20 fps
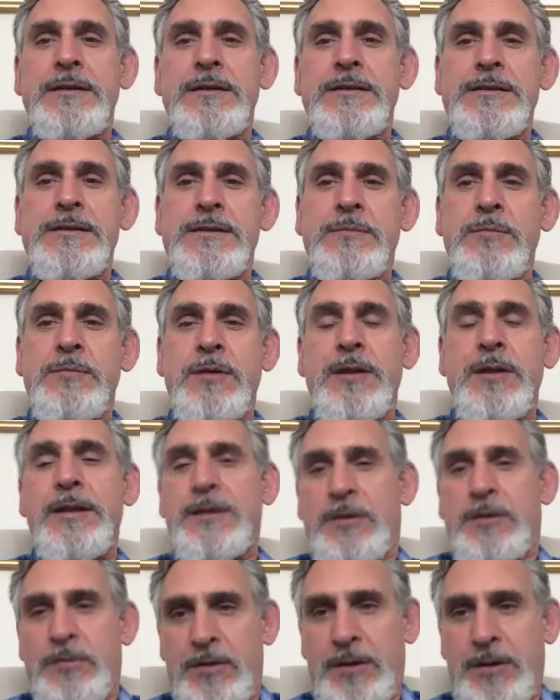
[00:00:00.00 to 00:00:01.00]
somewhere like
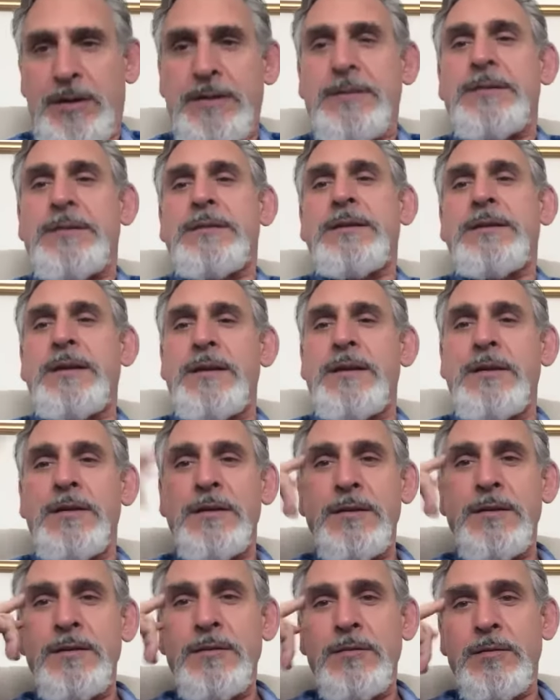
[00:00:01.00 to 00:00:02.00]
the Oregon
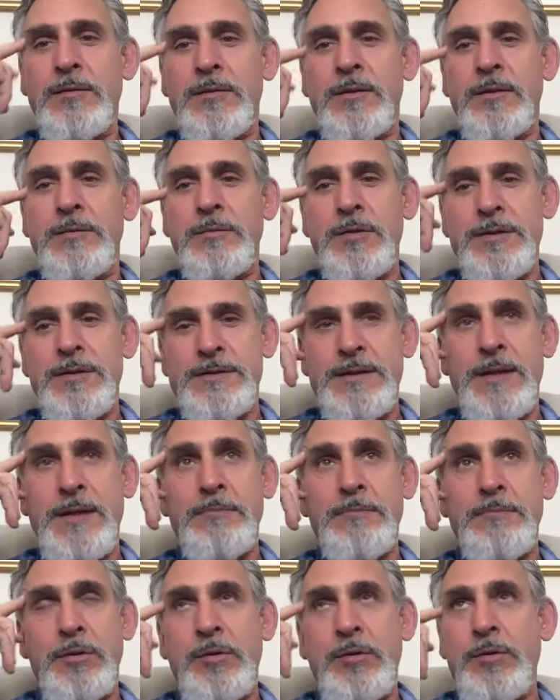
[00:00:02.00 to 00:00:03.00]
Buddhist
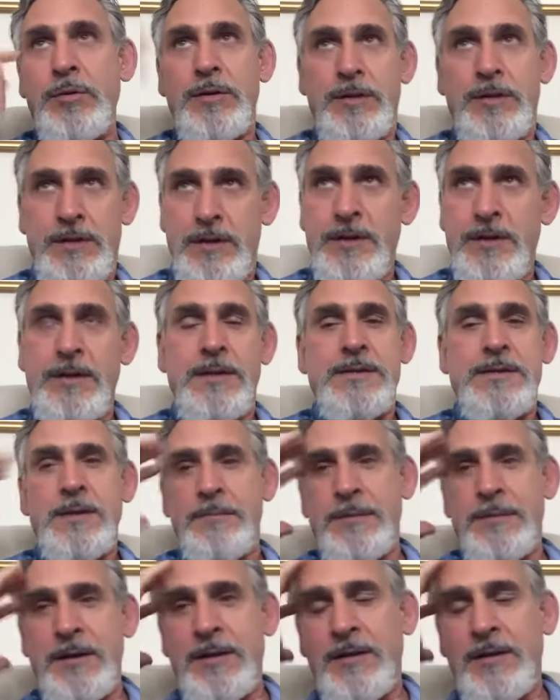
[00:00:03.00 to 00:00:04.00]
Temple or something.